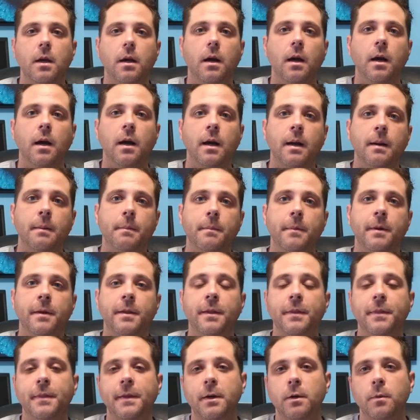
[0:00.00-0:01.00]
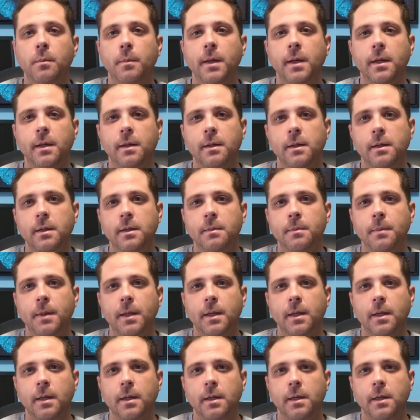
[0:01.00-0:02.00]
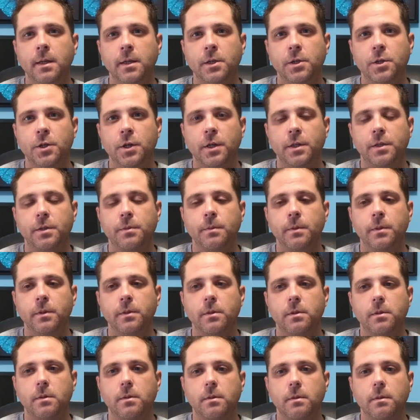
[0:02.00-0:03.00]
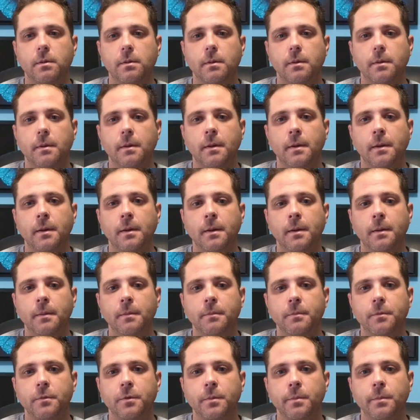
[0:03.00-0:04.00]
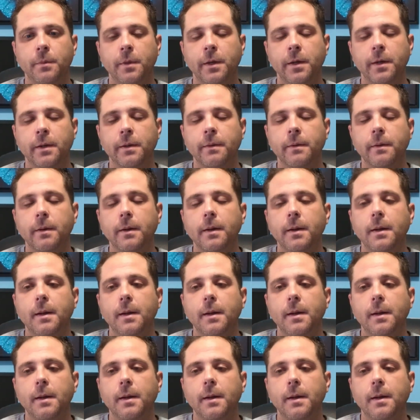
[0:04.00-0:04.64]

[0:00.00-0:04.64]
and that they don't need to make any adjustments from there.